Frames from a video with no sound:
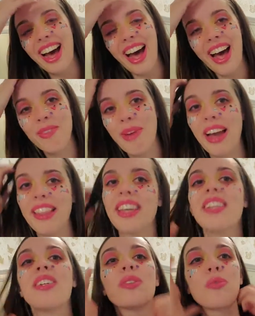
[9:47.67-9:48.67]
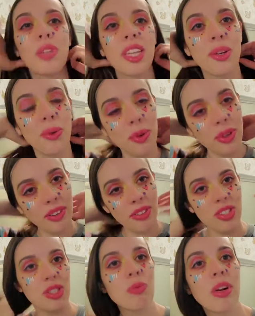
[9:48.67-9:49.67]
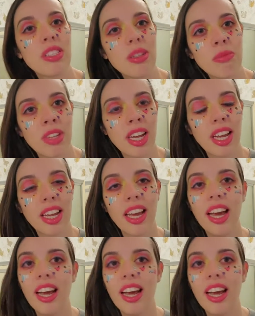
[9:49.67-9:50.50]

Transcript: um, I think it looks really cool if you just wear something